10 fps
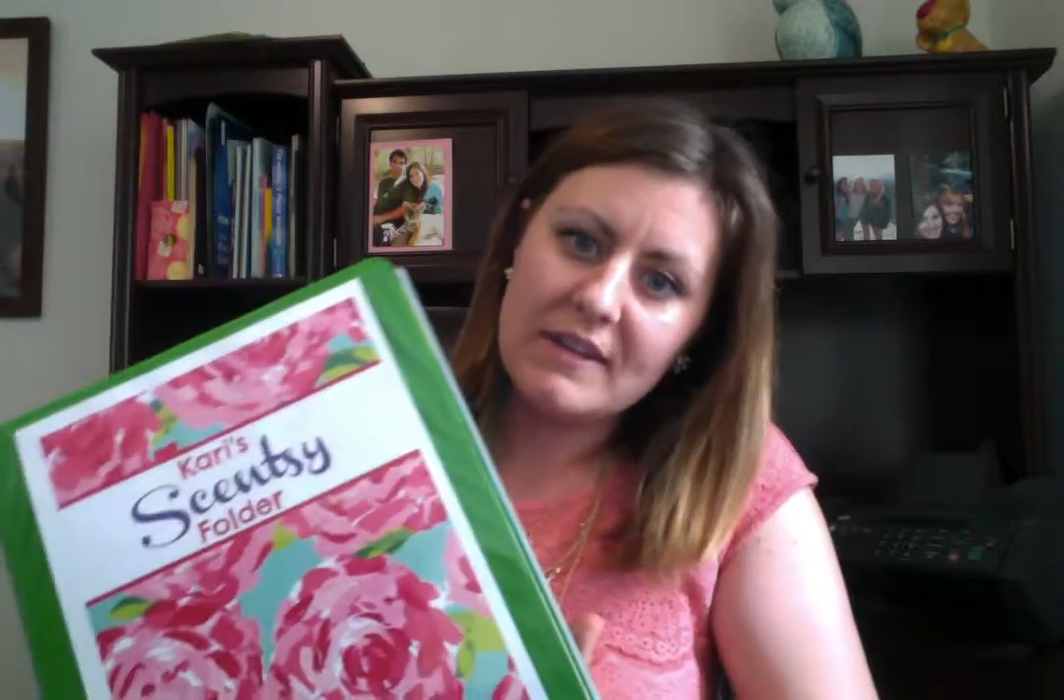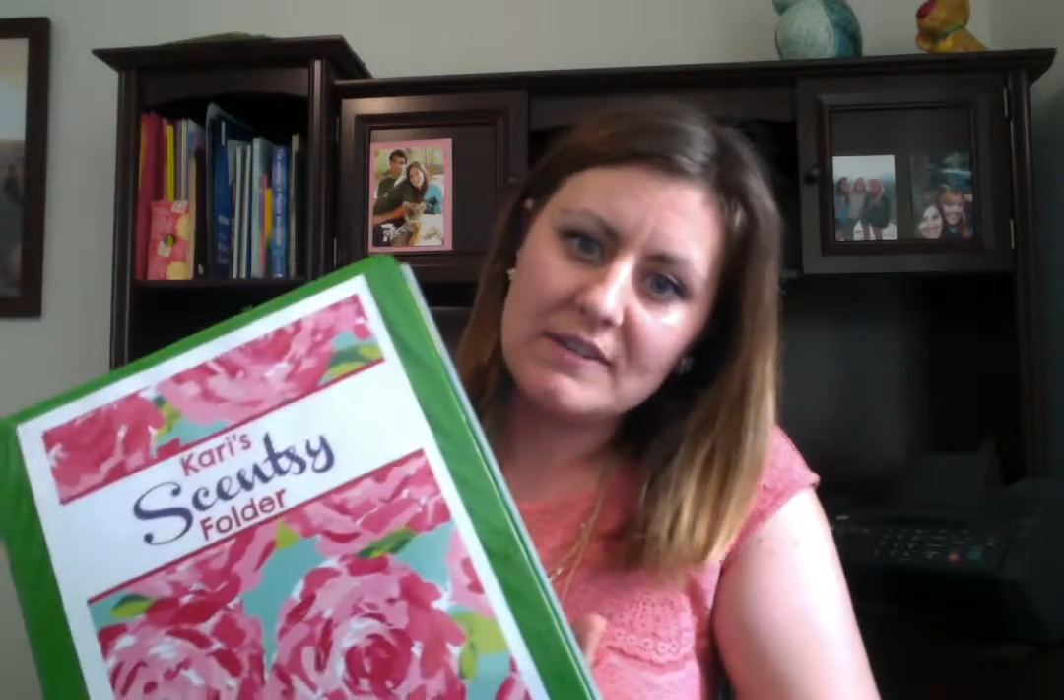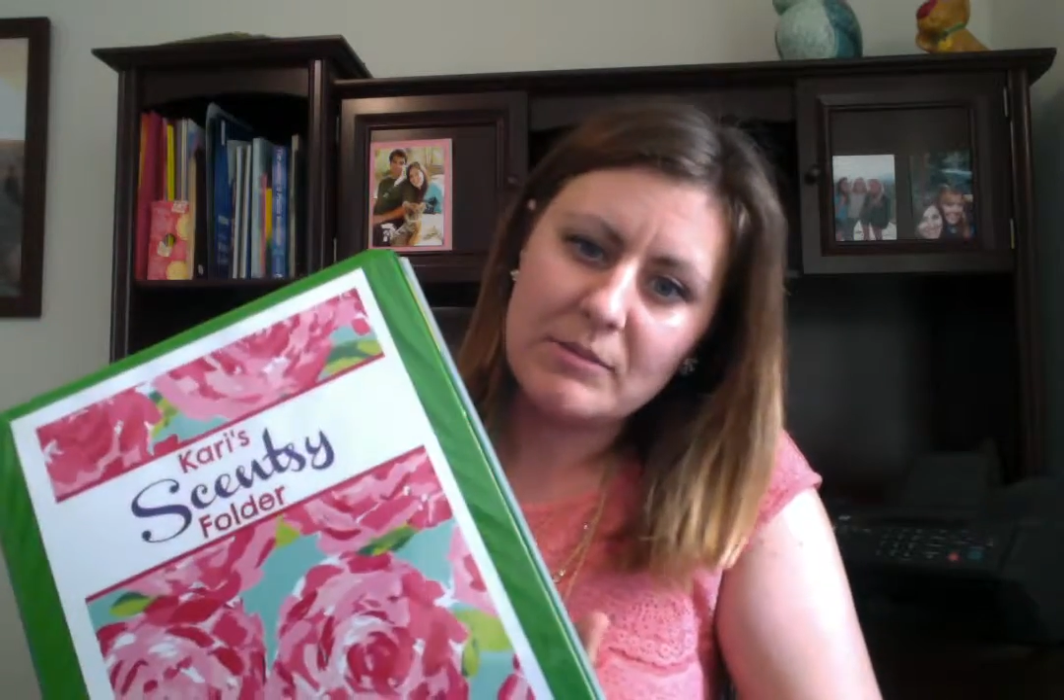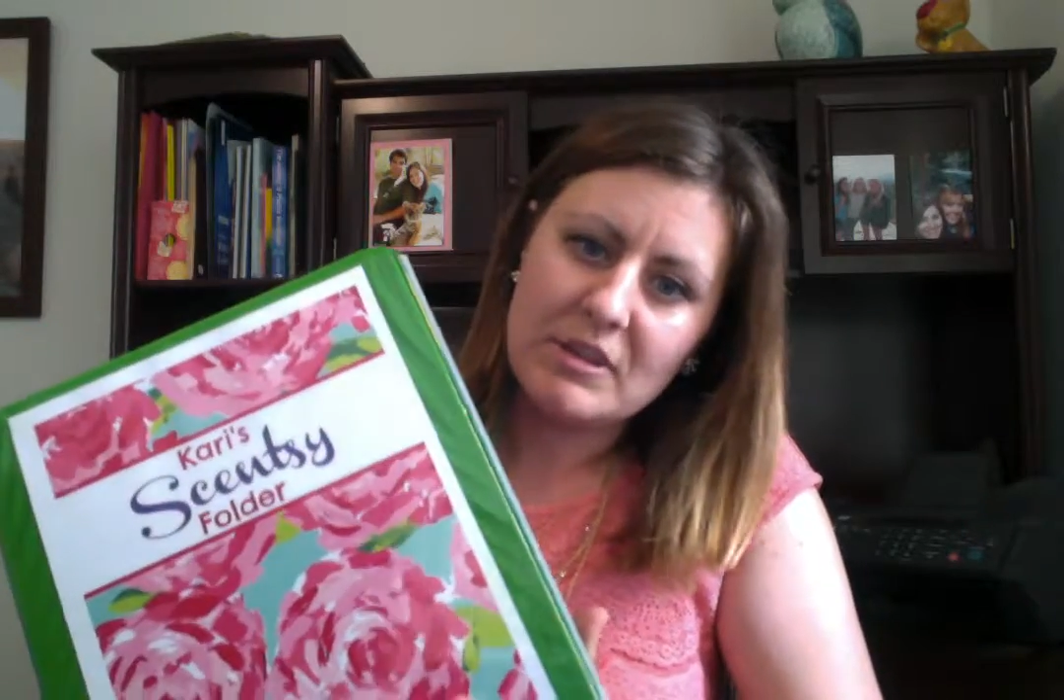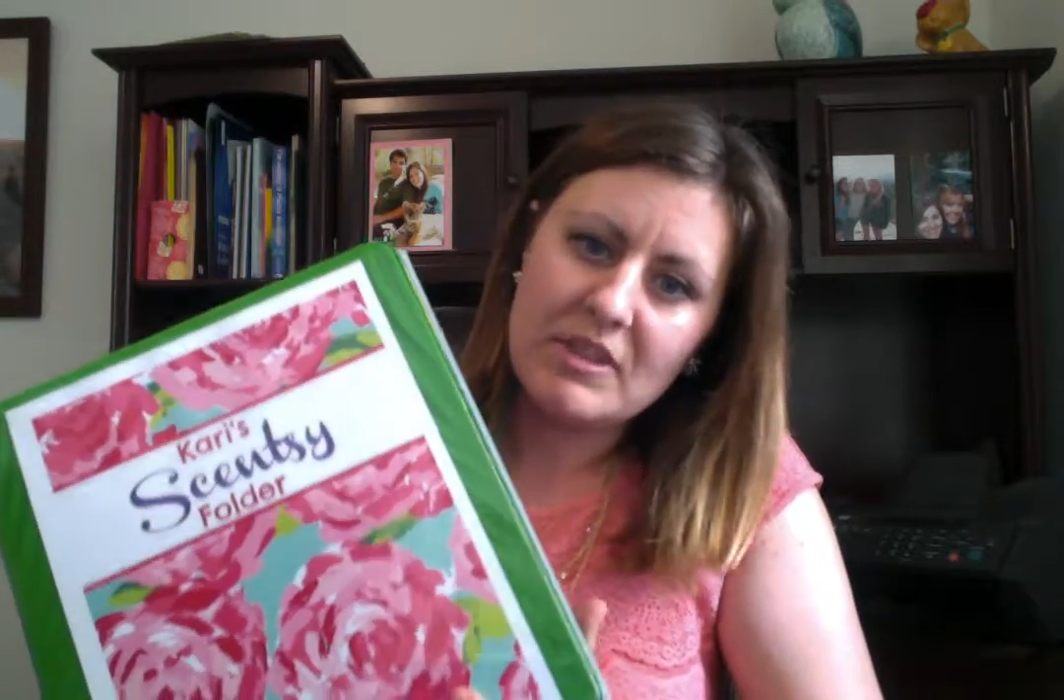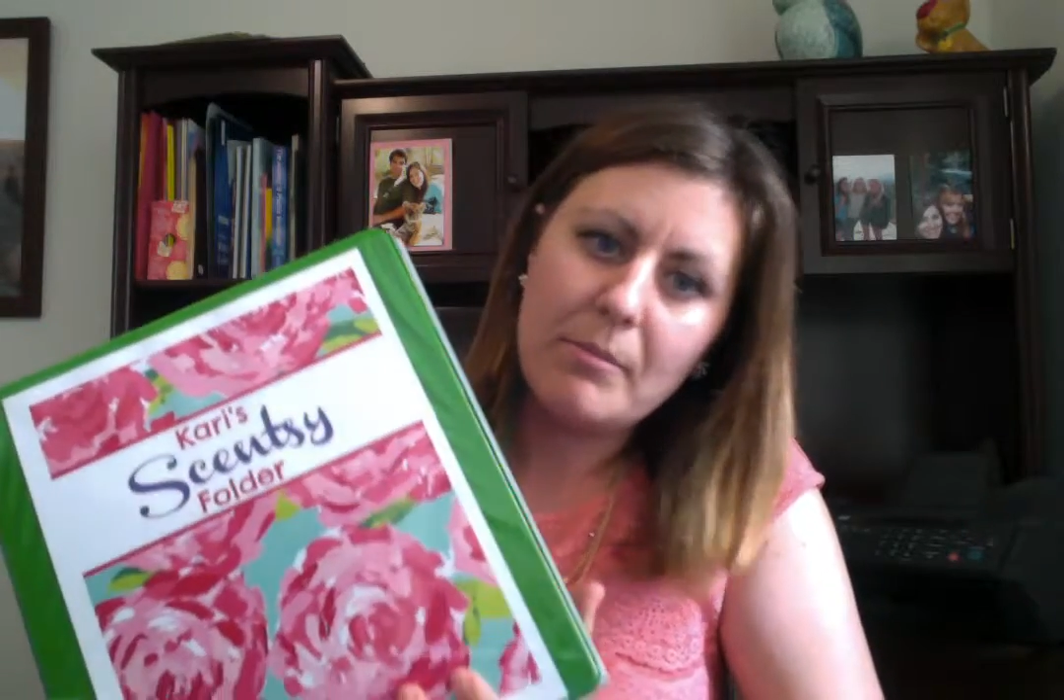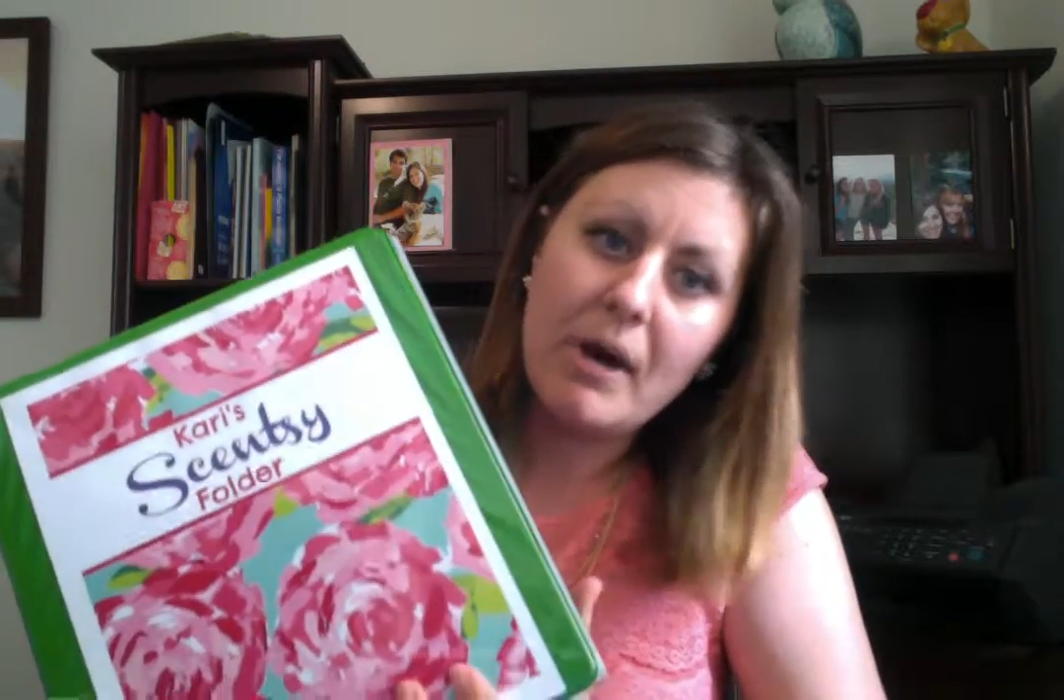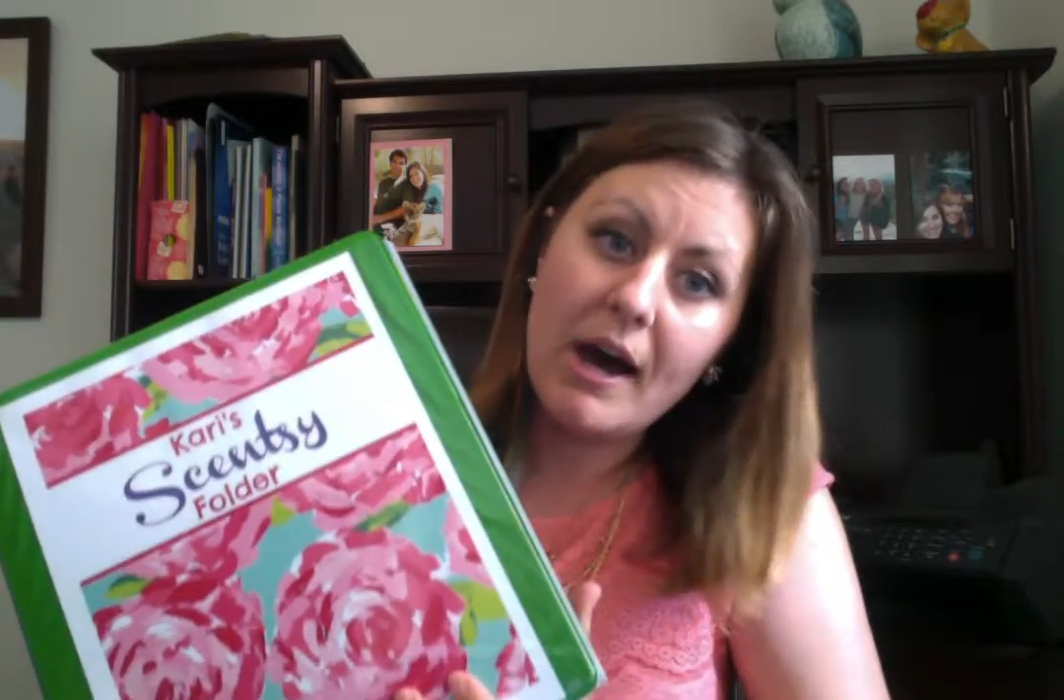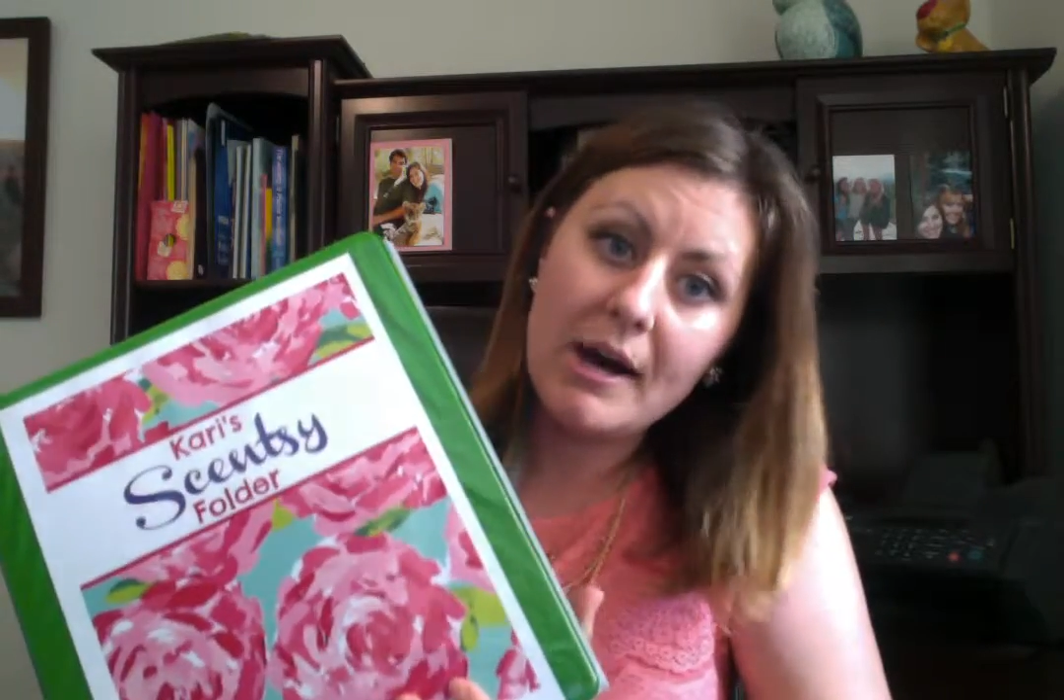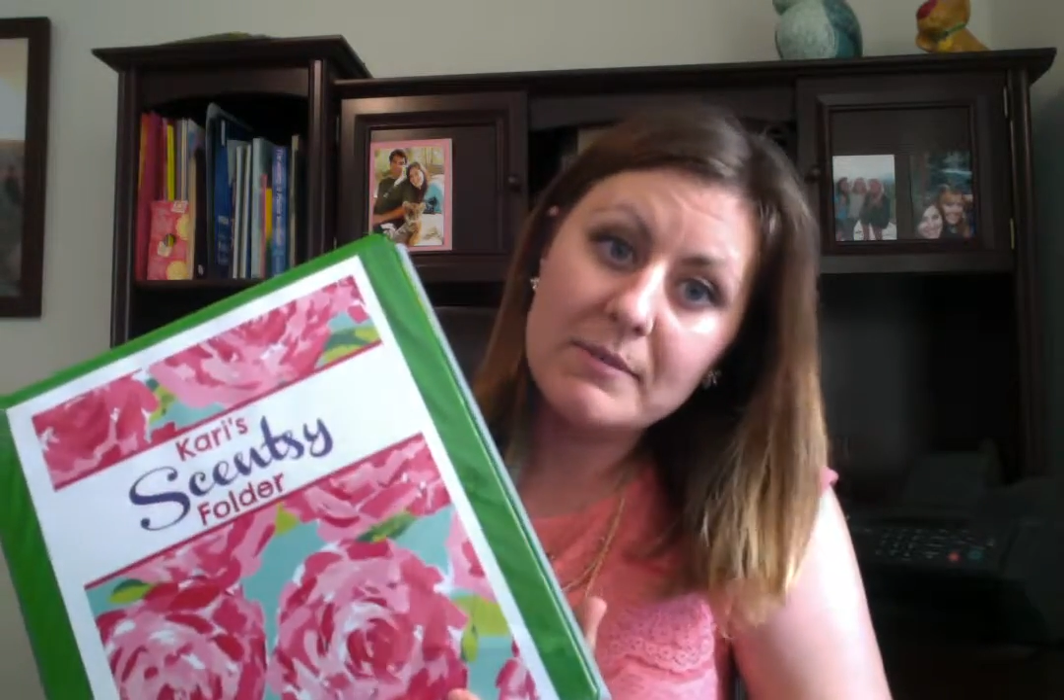something that
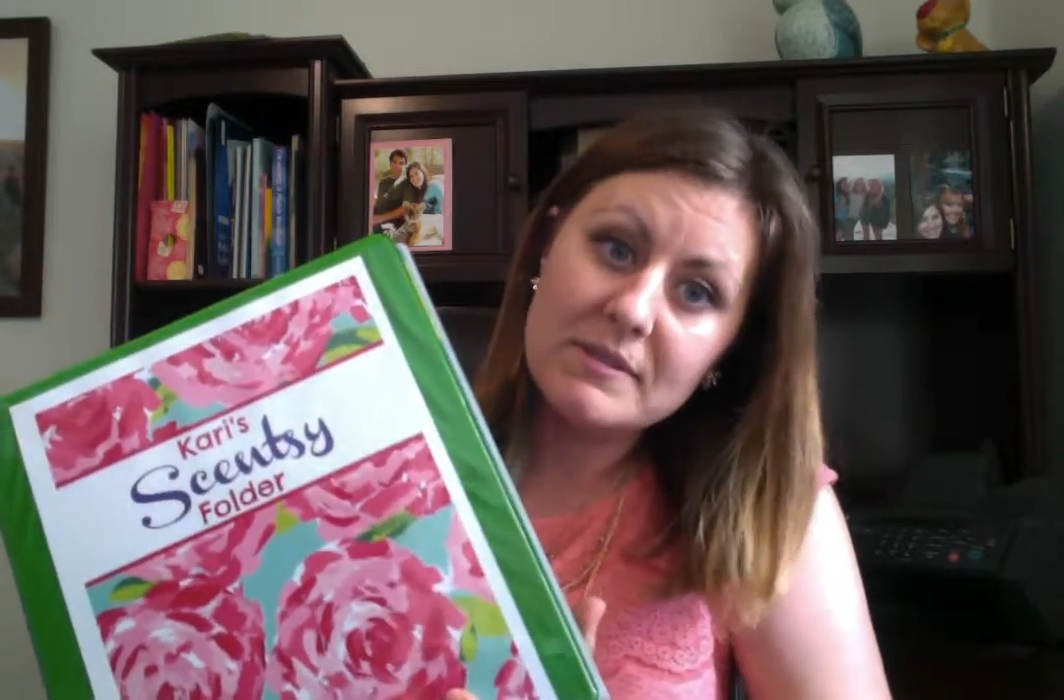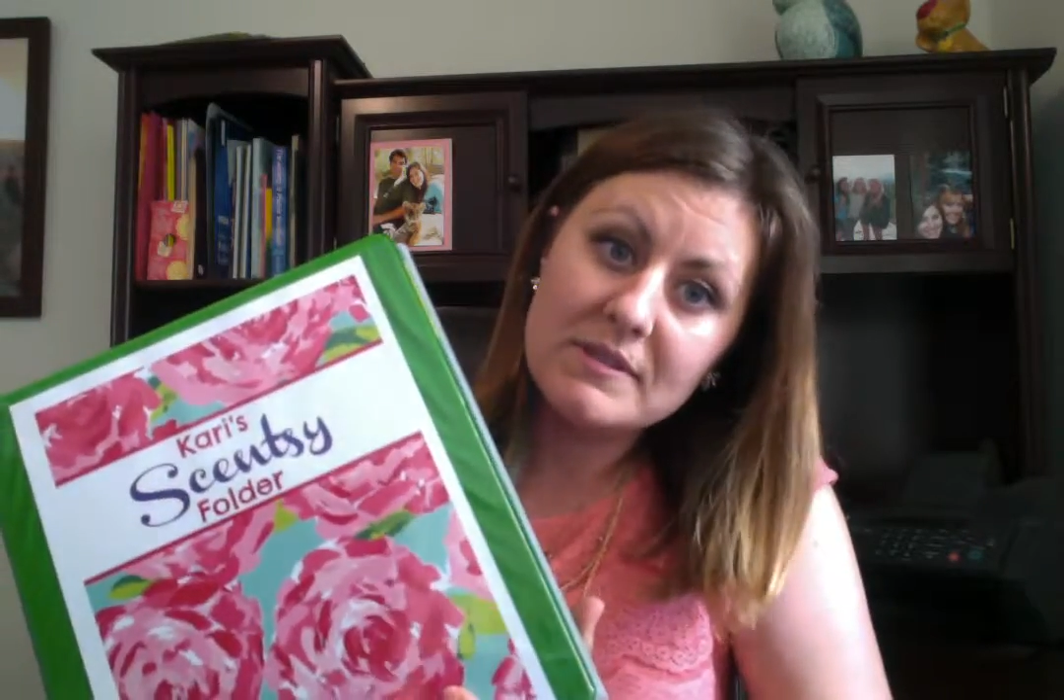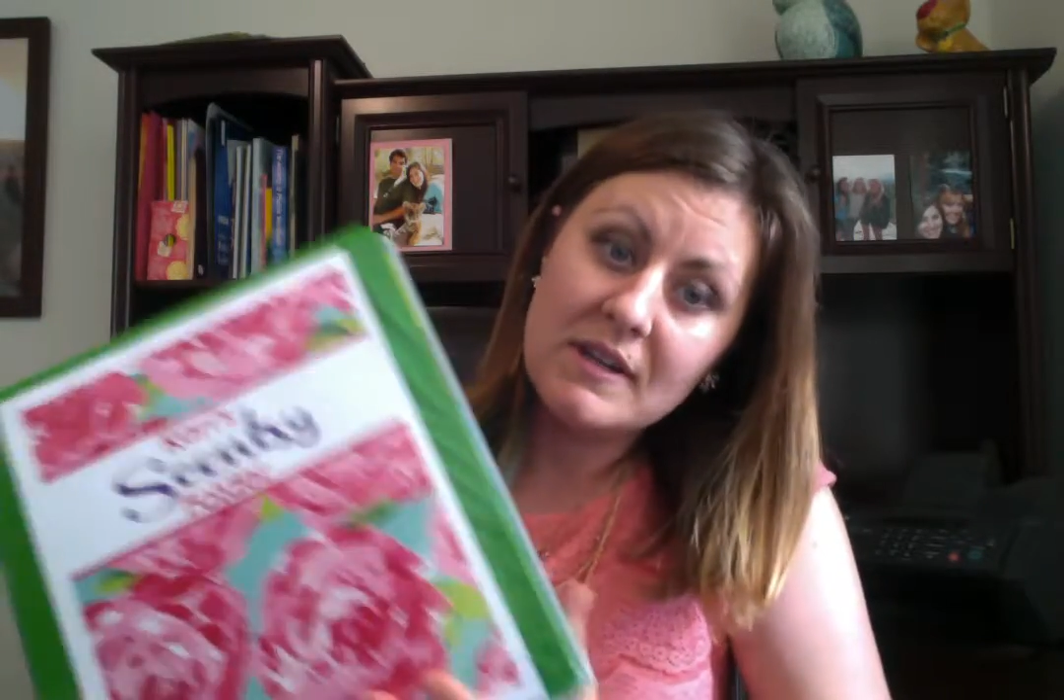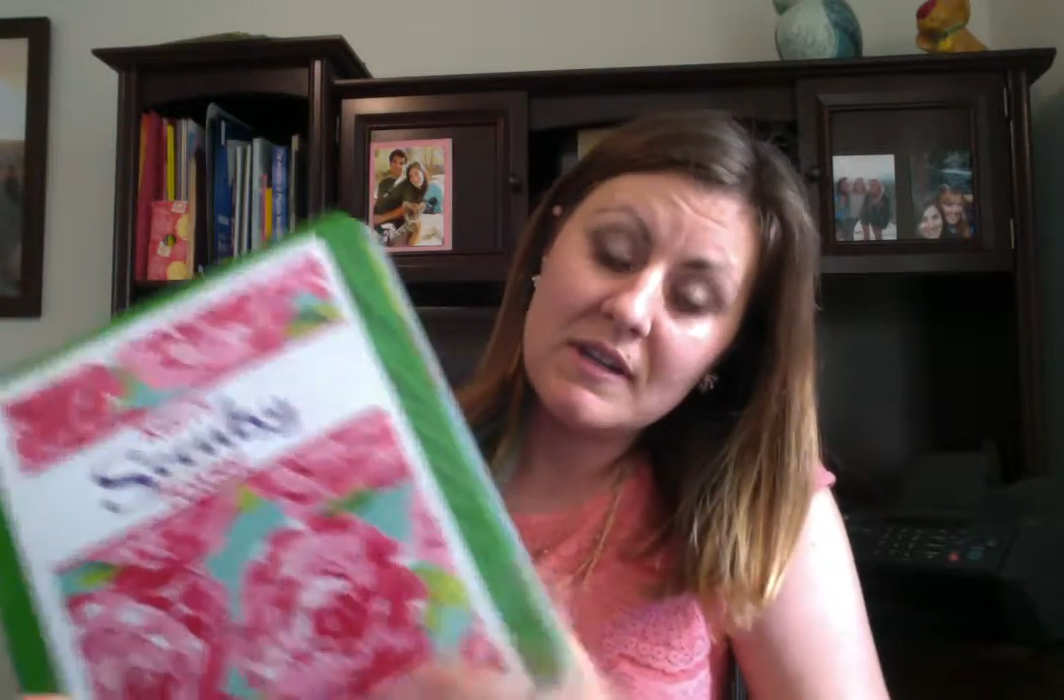pops.